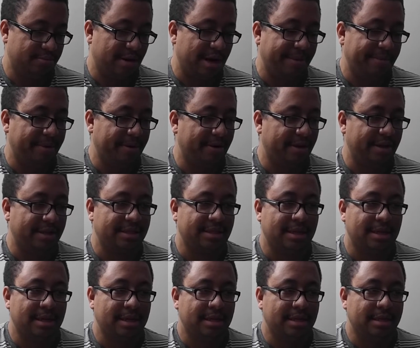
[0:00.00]

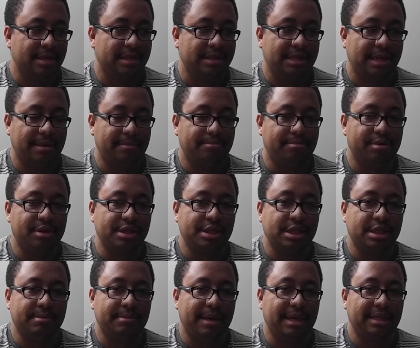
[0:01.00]
primaries, Jeb
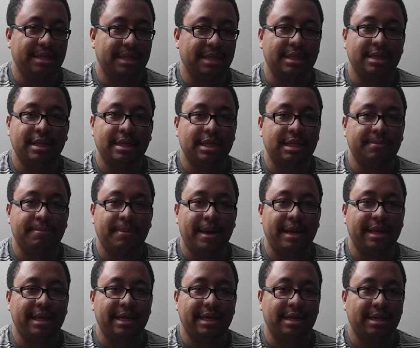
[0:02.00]
Bush is basically
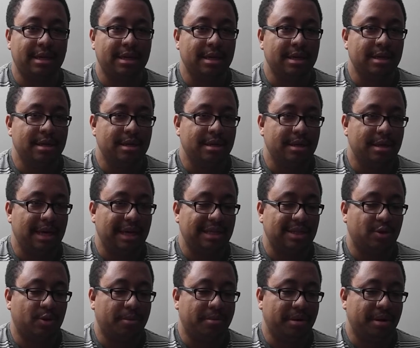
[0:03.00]
spending
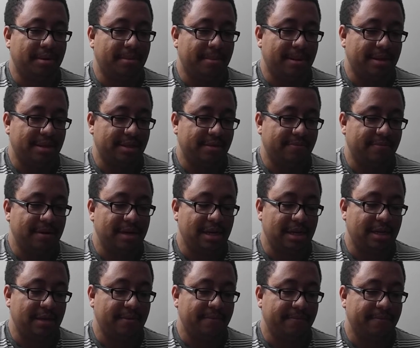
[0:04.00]
exorbitant amounts of
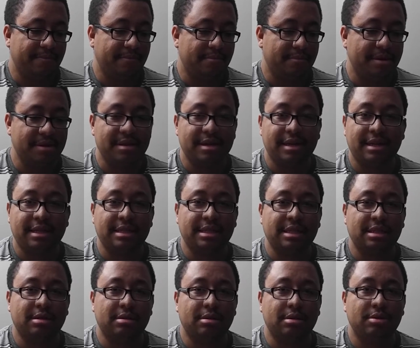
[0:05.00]
money, but then
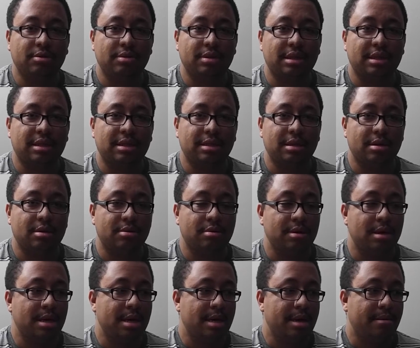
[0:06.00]
he's still losing.
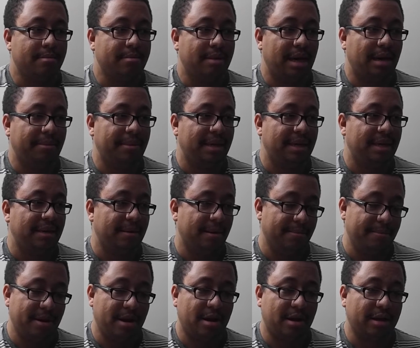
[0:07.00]
So maybe
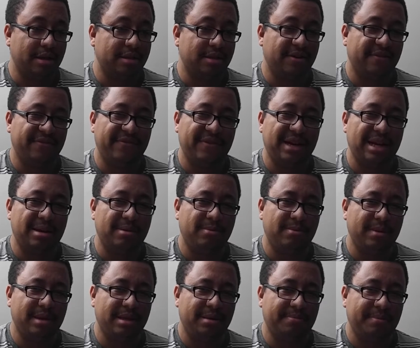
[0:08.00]
Americans are fed
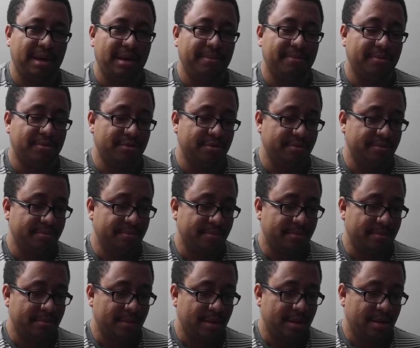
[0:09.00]
up with people
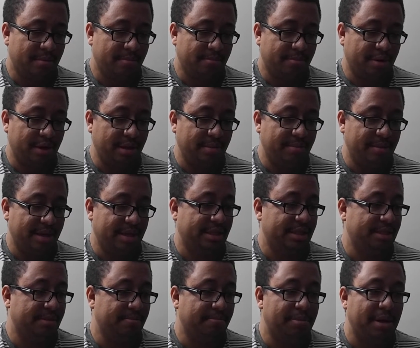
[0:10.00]
pretty
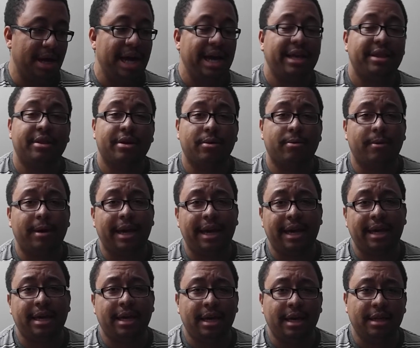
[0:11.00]
much buying their
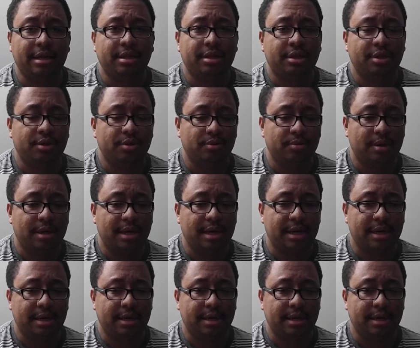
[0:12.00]
way into